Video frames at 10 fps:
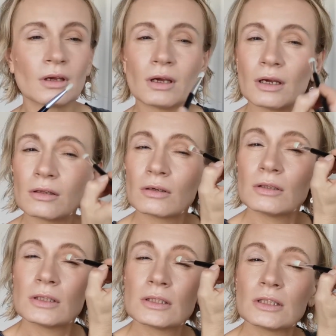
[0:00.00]
And I'm
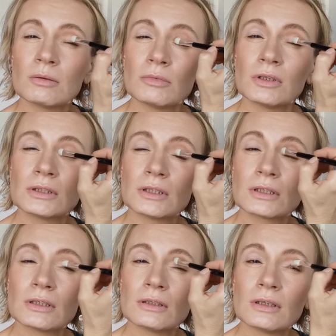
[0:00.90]
gonna do the same in the
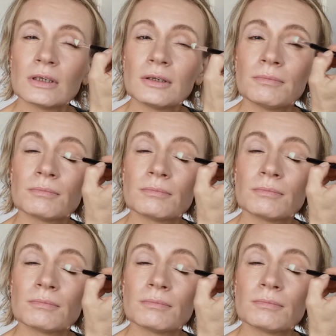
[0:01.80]
second eye.